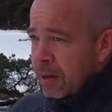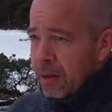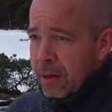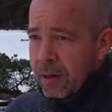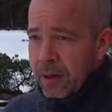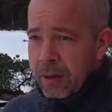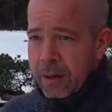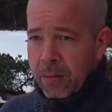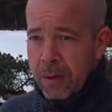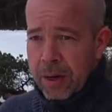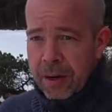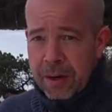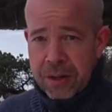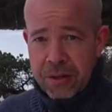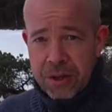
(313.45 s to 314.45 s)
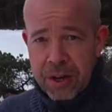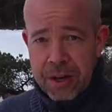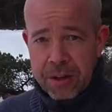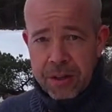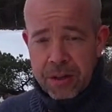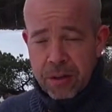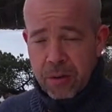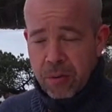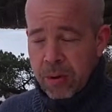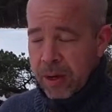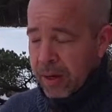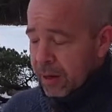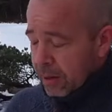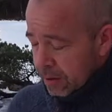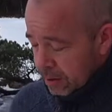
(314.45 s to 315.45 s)
the weather has changed in
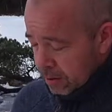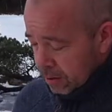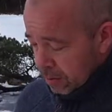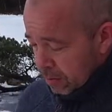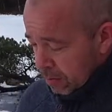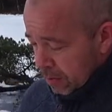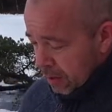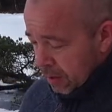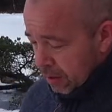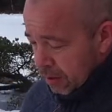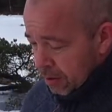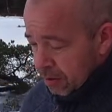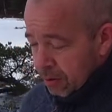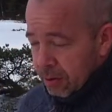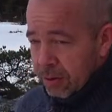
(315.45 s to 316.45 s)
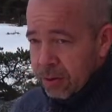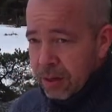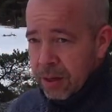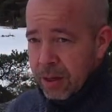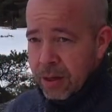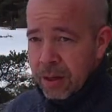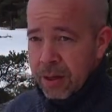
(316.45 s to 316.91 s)
Norway, so it's not